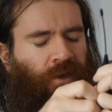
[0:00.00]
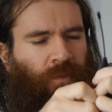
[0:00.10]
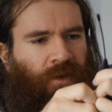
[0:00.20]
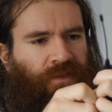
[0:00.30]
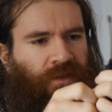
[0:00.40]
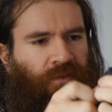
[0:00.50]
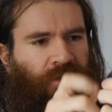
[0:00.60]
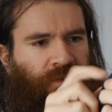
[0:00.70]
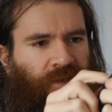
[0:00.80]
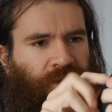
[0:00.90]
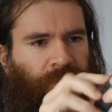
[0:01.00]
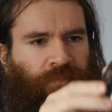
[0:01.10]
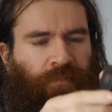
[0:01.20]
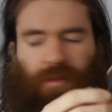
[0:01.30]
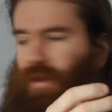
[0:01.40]
know. What else can I really say?
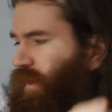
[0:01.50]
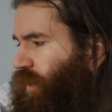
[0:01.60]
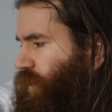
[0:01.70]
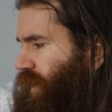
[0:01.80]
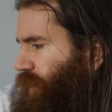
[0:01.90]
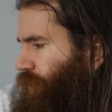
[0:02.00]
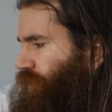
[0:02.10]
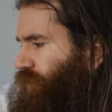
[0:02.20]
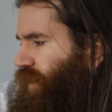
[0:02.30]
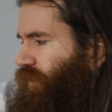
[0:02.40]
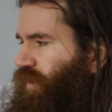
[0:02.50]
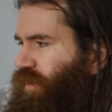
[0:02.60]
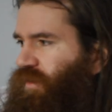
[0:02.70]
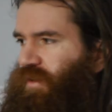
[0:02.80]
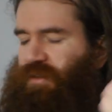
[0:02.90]
Well, I've
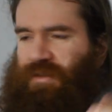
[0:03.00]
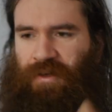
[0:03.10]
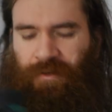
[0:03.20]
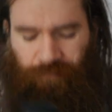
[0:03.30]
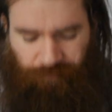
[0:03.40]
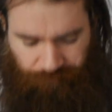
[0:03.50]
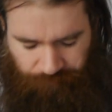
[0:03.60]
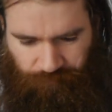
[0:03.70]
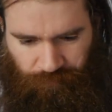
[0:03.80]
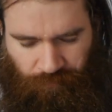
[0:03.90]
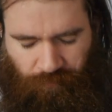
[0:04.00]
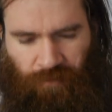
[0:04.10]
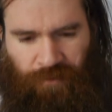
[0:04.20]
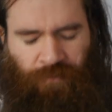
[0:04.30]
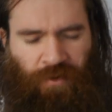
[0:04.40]
got this,
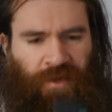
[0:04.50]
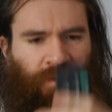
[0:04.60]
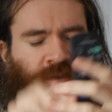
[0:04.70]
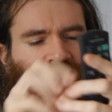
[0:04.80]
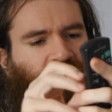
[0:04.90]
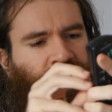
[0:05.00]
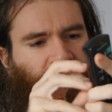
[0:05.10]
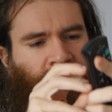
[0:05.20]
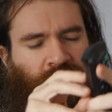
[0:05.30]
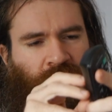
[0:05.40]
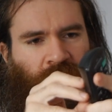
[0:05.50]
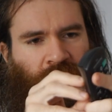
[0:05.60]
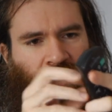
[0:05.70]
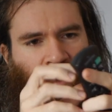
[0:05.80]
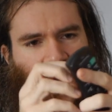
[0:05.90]
my friend's
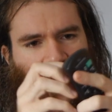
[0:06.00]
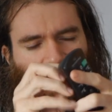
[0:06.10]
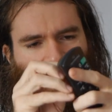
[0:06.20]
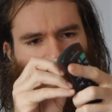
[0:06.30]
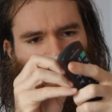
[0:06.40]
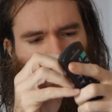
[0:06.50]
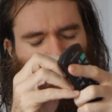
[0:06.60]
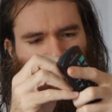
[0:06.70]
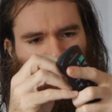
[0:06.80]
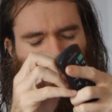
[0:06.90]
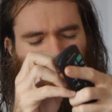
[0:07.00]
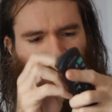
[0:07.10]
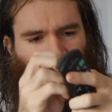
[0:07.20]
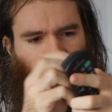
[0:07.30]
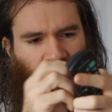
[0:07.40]

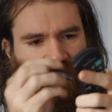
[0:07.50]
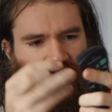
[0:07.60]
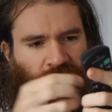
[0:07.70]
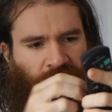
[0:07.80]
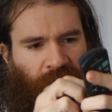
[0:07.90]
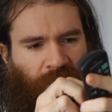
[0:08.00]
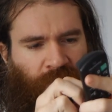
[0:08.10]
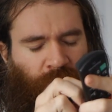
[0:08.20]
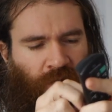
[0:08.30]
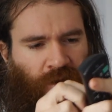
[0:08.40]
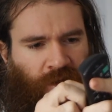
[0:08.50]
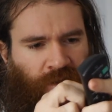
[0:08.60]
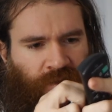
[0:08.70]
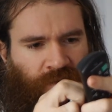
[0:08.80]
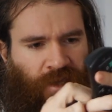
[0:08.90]
TV remote, so I'm going to
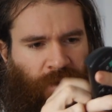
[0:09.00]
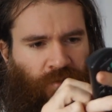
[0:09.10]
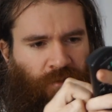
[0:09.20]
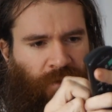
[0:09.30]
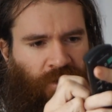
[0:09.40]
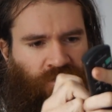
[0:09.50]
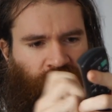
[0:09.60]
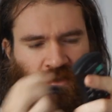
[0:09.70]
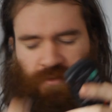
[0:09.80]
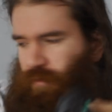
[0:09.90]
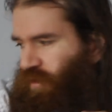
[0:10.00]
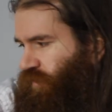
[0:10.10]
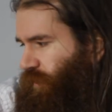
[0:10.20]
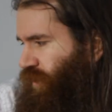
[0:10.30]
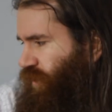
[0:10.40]
cannibalize a couple of batteries from her
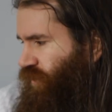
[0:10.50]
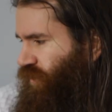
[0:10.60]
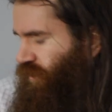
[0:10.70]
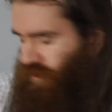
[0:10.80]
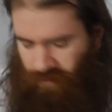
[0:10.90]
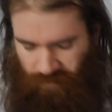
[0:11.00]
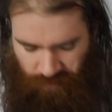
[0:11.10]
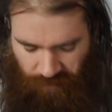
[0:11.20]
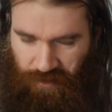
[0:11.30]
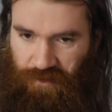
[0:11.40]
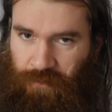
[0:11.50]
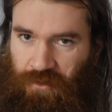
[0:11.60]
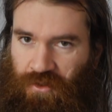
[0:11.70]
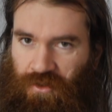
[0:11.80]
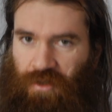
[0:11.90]
remote so I can
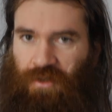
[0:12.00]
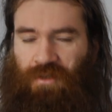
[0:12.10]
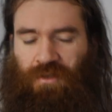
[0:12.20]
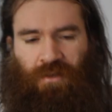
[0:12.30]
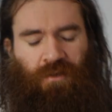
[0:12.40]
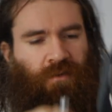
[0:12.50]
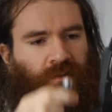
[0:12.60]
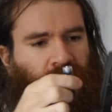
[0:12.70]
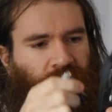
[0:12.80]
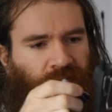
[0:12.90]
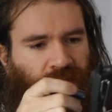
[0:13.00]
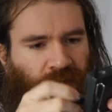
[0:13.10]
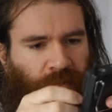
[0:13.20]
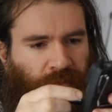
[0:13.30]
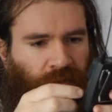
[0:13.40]
demonstrate. Next
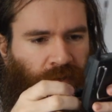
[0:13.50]
step,